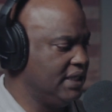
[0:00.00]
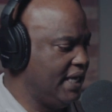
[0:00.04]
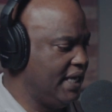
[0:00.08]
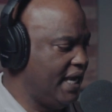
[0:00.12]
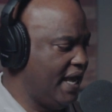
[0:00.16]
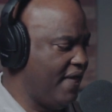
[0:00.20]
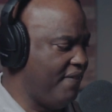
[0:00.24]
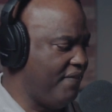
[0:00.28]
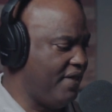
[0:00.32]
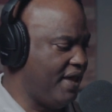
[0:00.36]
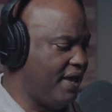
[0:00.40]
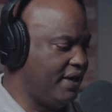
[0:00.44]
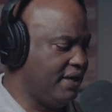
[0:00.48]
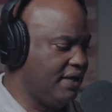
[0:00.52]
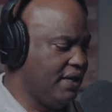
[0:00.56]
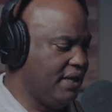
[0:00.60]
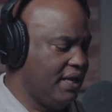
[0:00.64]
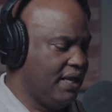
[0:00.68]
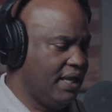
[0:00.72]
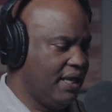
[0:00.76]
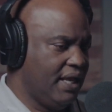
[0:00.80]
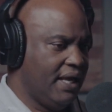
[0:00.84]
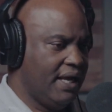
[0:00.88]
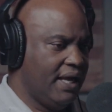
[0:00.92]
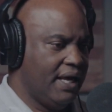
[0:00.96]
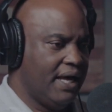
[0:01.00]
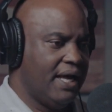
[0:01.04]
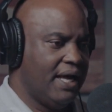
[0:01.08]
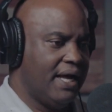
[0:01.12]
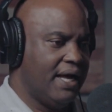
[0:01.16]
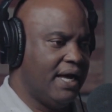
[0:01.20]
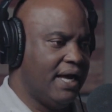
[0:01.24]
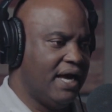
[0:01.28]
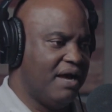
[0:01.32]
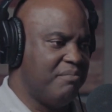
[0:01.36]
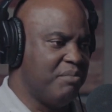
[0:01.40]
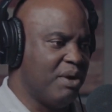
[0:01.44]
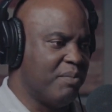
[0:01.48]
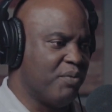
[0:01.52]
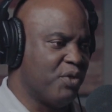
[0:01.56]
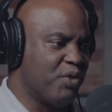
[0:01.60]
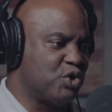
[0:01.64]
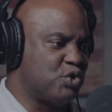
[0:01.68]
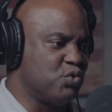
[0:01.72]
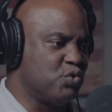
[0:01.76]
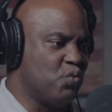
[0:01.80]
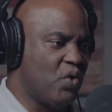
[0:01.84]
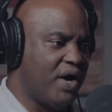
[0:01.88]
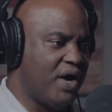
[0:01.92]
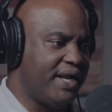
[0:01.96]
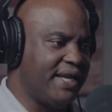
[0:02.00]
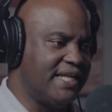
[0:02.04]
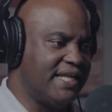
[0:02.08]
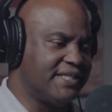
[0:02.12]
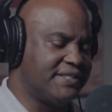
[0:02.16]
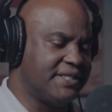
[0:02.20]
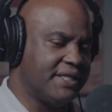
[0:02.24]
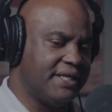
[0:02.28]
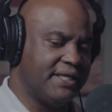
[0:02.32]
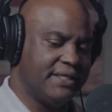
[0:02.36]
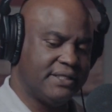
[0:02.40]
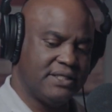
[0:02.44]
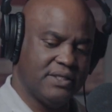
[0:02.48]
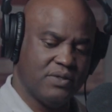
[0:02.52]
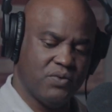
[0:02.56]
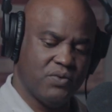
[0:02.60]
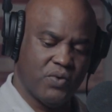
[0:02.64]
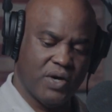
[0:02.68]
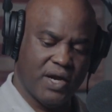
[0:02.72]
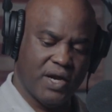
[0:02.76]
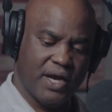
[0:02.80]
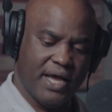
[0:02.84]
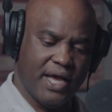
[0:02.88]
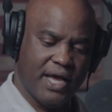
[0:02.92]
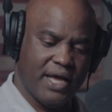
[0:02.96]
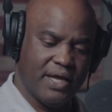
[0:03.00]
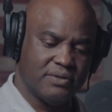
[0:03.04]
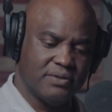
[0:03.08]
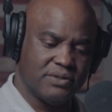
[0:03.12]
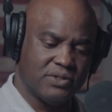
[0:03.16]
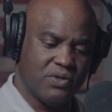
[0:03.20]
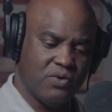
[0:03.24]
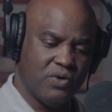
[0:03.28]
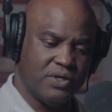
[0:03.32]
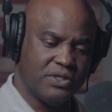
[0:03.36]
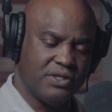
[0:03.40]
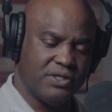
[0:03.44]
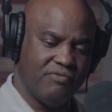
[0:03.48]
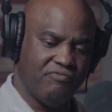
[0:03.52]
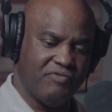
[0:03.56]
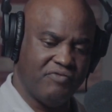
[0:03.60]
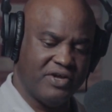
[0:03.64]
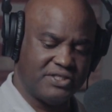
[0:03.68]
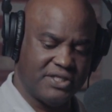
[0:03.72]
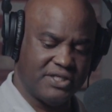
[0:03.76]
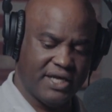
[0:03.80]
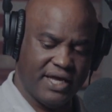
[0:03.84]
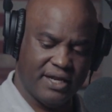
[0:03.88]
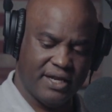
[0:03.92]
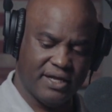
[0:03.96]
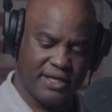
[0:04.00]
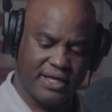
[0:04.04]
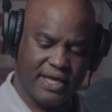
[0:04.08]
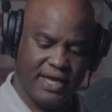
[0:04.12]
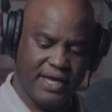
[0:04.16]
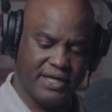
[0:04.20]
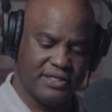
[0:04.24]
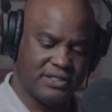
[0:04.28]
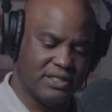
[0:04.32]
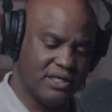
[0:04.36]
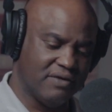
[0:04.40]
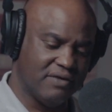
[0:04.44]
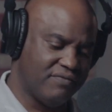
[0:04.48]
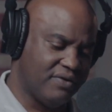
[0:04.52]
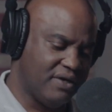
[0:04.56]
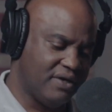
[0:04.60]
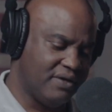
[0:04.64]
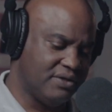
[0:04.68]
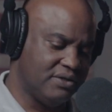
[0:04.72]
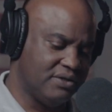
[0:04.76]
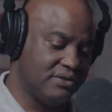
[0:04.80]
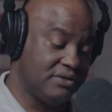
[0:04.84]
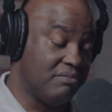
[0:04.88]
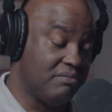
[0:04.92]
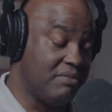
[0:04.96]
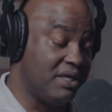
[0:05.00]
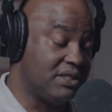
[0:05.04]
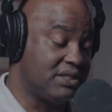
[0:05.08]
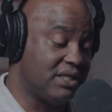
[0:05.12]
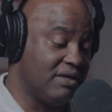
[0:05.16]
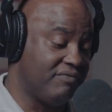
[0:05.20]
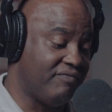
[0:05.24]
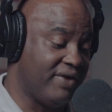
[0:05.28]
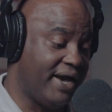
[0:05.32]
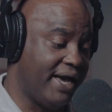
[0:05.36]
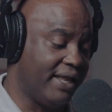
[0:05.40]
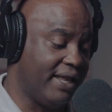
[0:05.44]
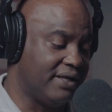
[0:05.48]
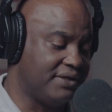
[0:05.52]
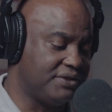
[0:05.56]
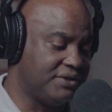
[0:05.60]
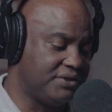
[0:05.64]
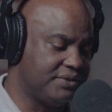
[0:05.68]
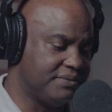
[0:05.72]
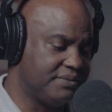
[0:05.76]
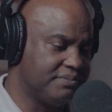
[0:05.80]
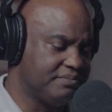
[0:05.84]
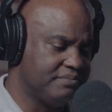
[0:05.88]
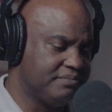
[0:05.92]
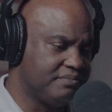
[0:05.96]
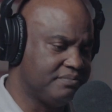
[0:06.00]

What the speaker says: And then I remember there's one incident where I was going to investigate a case of domestic violence.